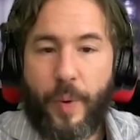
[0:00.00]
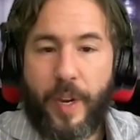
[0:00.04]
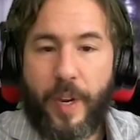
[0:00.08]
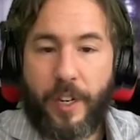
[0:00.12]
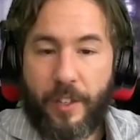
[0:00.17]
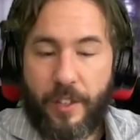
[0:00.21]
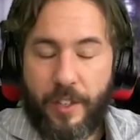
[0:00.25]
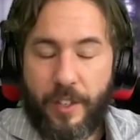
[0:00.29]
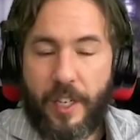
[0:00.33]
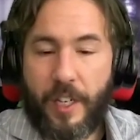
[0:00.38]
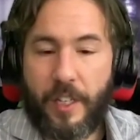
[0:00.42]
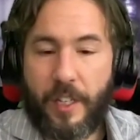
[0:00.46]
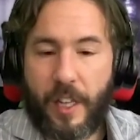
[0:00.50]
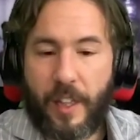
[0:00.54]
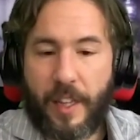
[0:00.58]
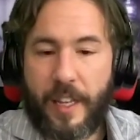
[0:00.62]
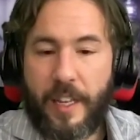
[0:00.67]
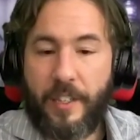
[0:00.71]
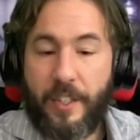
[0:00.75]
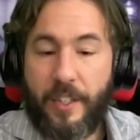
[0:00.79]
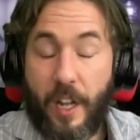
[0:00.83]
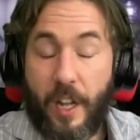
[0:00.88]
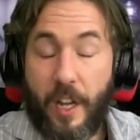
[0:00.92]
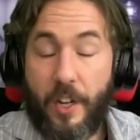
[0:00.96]
we could still at
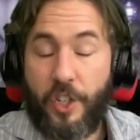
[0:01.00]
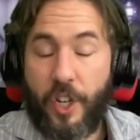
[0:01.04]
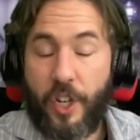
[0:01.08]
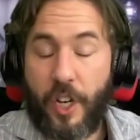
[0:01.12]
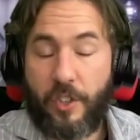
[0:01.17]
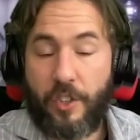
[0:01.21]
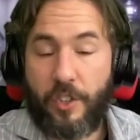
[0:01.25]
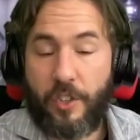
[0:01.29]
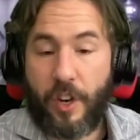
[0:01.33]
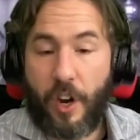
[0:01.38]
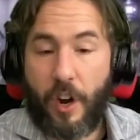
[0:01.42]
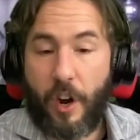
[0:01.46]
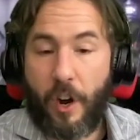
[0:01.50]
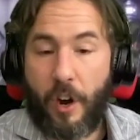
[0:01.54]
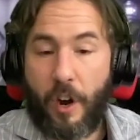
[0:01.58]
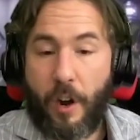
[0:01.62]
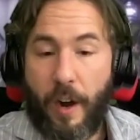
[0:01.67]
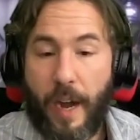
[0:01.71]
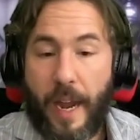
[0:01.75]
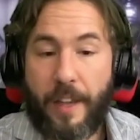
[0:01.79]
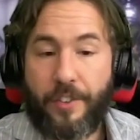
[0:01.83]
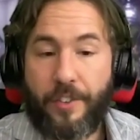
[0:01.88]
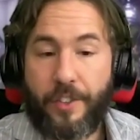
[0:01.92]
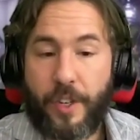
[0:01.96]
least adjust
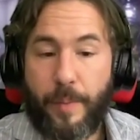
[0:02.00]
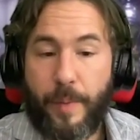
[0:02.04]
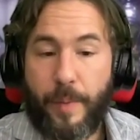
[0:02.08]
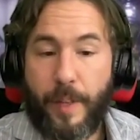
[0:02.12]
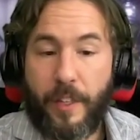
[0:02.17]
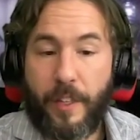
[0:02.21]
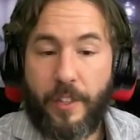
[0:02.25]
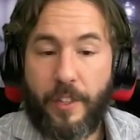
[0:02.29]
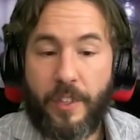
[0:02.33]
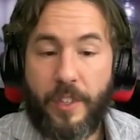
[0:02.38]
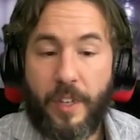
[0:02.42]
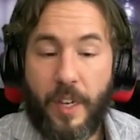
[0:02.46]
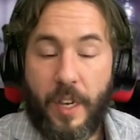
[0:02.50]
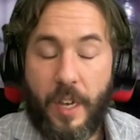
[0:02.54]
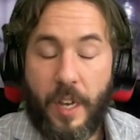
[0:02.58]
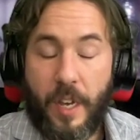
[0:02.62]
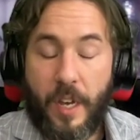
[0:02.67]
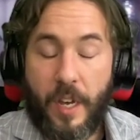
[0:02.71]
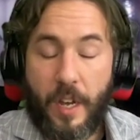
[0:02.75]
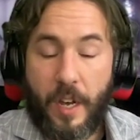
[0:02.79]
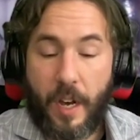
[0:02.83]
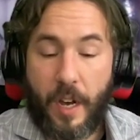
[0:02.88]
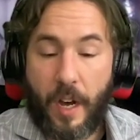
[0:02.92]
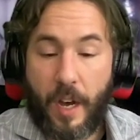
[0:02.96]
our estimates
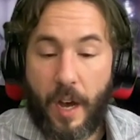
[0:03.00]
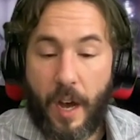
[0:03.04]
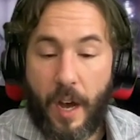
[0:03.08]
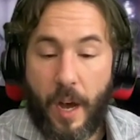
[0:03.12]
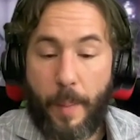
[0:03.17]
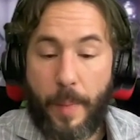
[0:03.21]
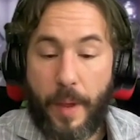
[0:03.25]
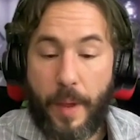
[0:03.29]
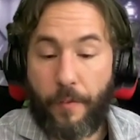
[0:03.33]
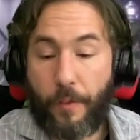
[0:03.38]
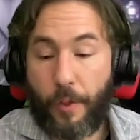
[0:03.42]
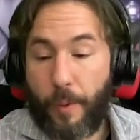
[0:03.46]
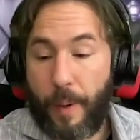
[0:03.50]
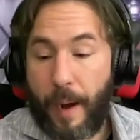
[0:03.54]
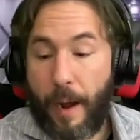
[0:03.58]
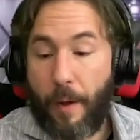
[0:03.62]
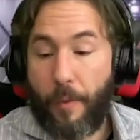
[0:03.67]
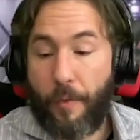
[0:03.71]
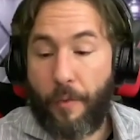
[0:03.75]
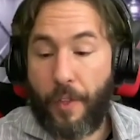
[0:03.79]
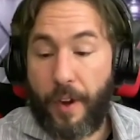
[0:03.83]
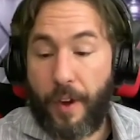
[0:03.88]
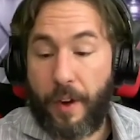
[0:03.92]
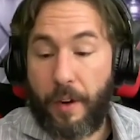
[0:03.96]
if they're
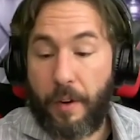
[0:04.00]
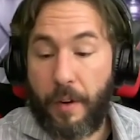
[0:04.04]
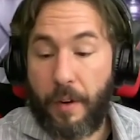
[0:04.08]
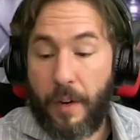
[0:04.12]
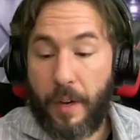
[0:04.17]
out there.